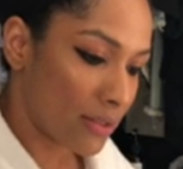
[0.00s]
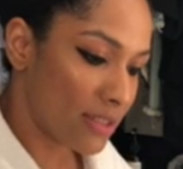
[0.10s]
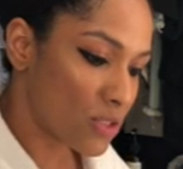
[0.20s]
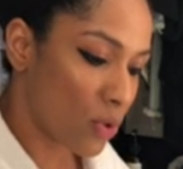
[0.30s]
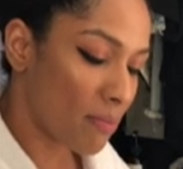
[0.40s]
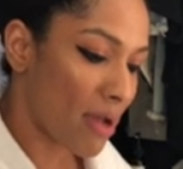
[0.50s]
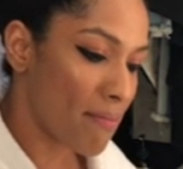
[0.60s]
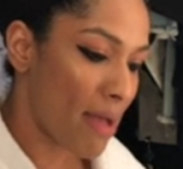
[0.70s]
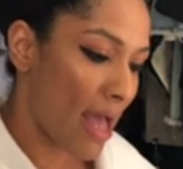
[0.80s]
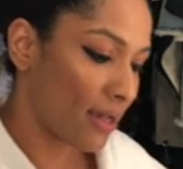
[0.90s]
this one by
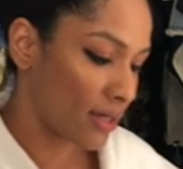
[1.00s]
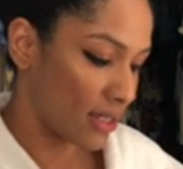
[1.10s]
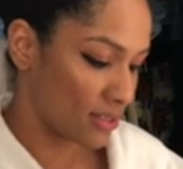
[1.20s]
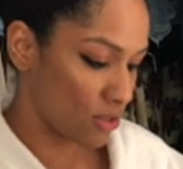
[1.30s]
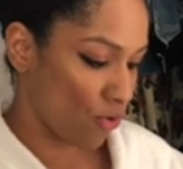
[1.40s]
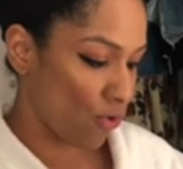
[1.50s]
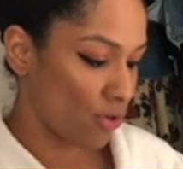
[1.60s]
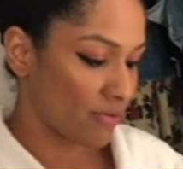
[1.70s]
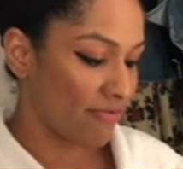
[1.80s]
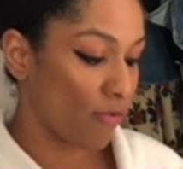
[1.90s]
MAC. It's
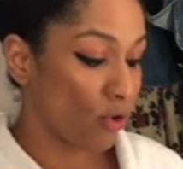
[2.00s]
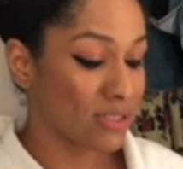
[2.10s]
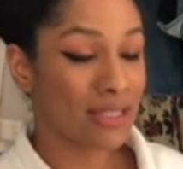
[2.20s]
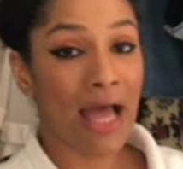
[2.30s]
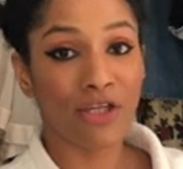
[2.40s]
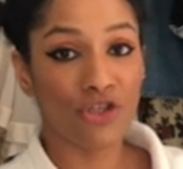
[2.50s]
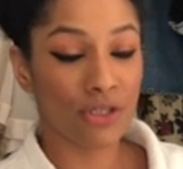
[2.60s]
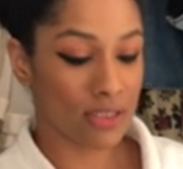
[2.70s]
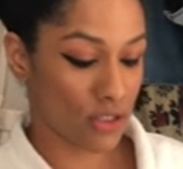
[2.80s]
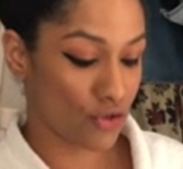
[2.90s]
called False
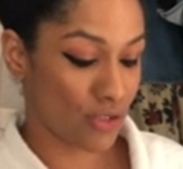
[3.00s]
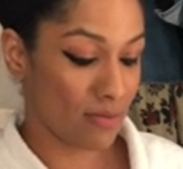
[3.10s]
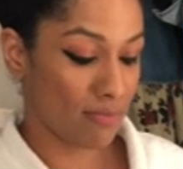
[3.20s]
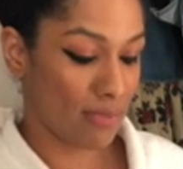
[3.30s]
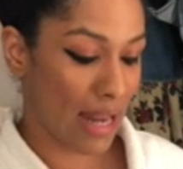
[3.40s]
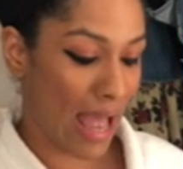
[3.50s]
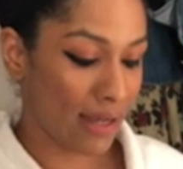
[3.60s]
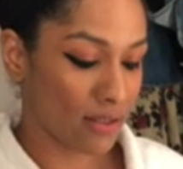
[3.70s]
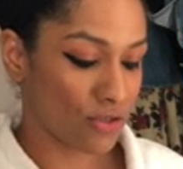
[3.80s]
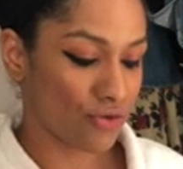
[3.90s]
Lashes Extreme Black.
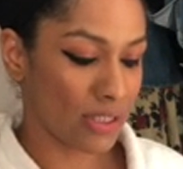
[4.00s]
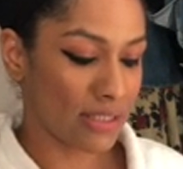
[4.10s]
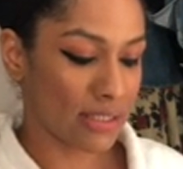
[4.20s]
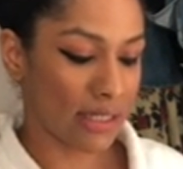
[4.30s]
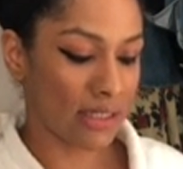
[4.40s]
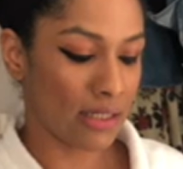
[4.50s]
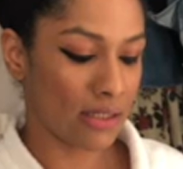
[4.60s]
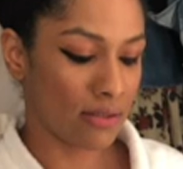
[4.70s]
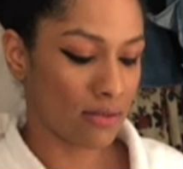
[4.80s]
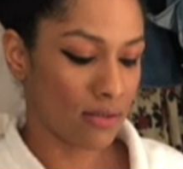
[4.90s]
It's really tiny
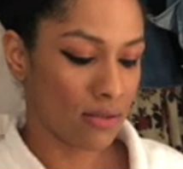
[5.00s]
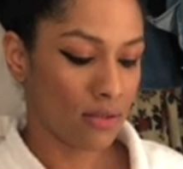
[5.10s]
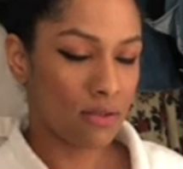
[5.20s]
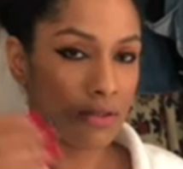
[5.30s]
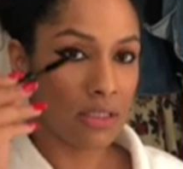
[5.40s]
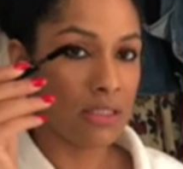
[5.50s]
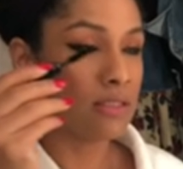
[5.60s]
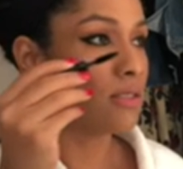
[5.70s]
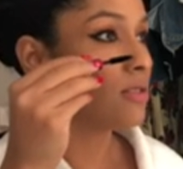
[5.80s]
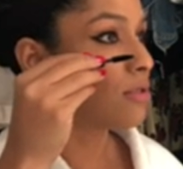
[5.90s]
and
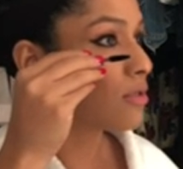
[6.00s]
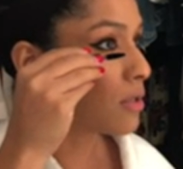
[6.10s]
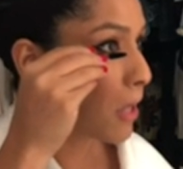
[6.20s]
easy to